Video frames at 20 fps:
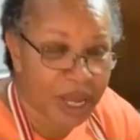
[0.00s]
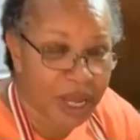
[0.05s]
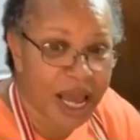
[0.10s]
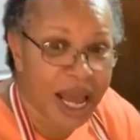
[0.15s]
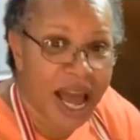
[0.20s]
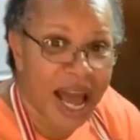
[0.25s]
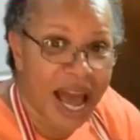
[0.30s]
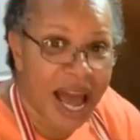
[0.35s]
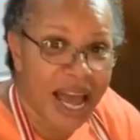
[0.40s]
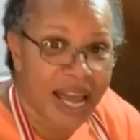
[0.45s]

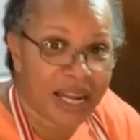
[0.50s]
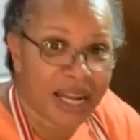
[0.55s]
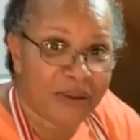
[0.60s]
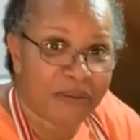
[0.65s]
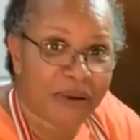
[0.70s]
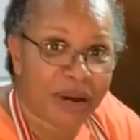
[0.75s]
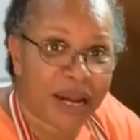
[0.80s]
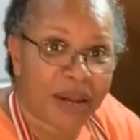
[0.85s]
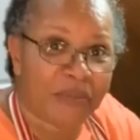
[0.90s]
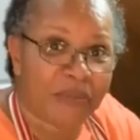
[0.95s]
Anyway,
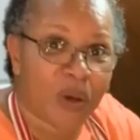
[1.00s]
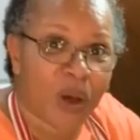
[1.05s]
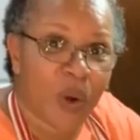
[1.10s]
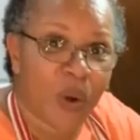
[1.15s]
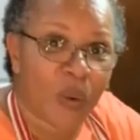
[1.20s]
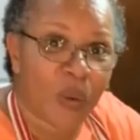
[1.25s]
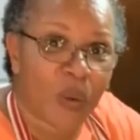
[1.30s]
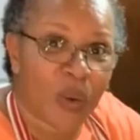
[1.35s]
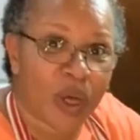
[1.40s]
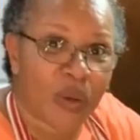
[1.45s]
we
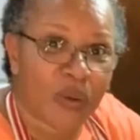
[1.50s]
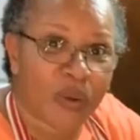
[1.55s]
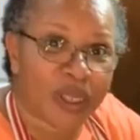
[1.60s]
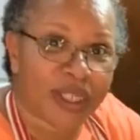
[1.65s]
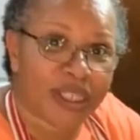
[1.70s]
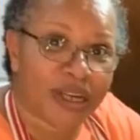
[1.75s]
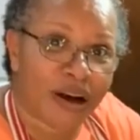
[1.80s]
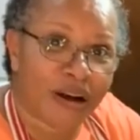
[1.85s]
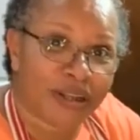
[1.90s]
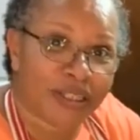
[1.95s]
will talk
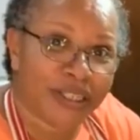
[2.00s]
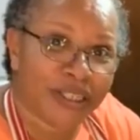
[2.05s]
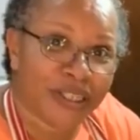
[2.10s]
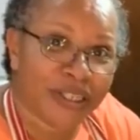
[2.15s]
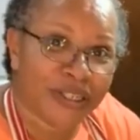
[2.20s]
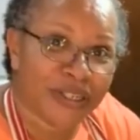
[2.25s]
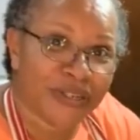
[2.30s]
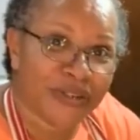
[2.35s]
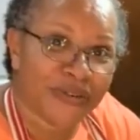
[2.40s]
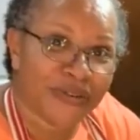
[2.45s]
to you
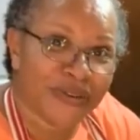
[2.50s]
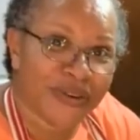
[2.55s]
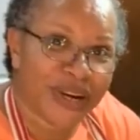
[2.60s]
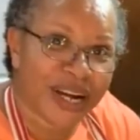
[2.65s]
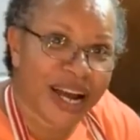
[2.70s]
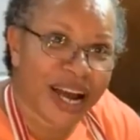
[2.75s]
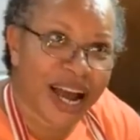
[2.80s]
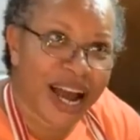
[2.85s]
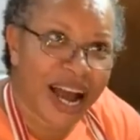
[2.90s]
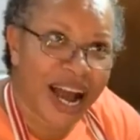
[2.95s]

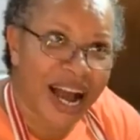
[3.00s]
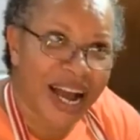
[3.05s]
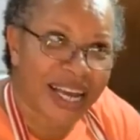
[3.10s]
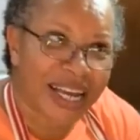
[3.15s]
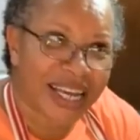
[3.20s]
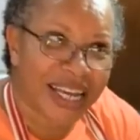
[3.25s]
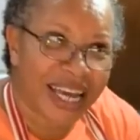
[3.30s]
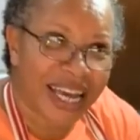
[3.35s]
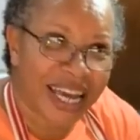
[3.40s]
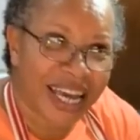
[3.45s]

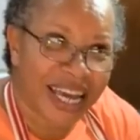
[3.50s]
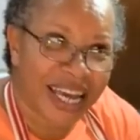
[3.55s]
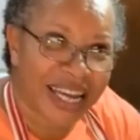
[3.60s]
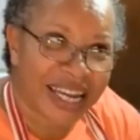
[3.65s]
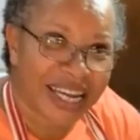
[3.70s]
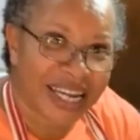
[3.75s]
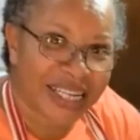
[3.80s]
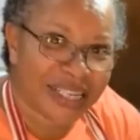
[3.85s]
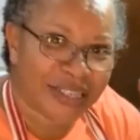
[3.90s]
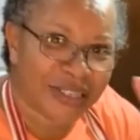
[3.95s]
again
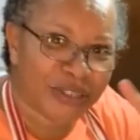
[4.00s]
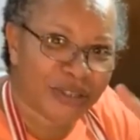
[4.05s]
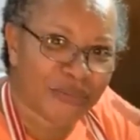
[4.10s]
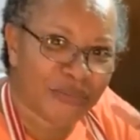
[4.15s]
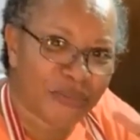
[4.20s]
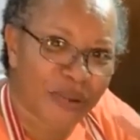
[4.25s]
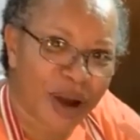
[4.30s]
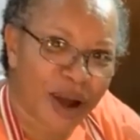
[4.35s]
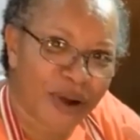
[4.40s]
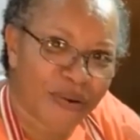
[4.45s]

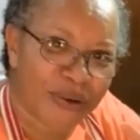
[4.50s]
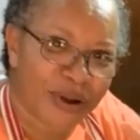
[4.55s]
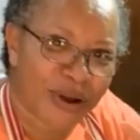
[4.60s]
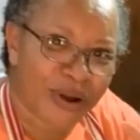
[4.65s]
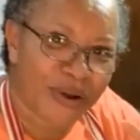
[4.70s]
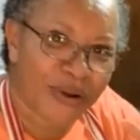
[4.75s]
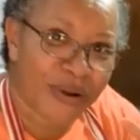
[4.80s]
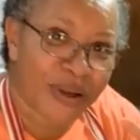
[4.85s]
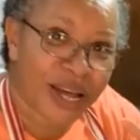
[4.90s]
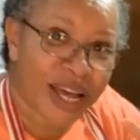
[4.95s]
tomorrow.
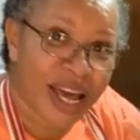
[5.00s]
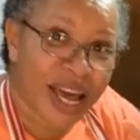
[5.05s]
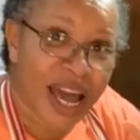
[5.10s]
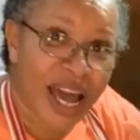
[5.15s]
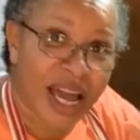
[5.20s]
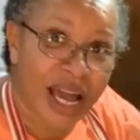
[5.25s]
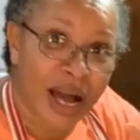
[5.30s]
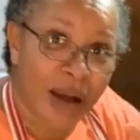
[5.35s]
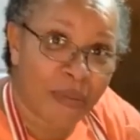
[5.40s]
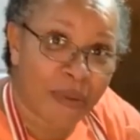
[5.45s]
Come
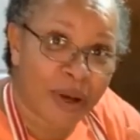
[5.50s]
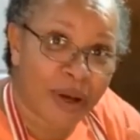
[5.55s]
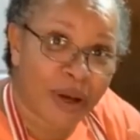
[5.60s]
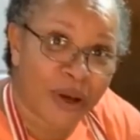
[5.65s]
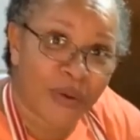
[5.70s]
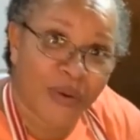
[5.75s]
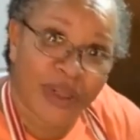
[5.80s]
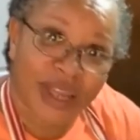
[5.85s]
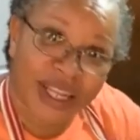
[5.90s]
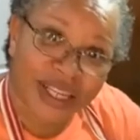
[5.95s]
cook with
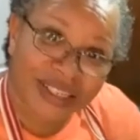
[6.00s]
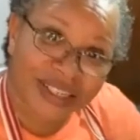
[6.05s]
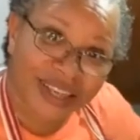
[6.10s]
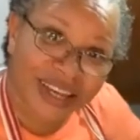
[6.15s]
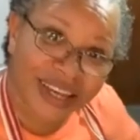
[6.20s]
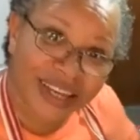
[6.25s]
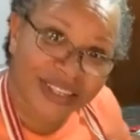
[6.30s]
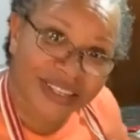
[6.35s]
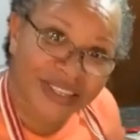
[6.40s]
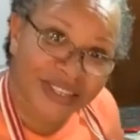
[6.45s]
us again soon.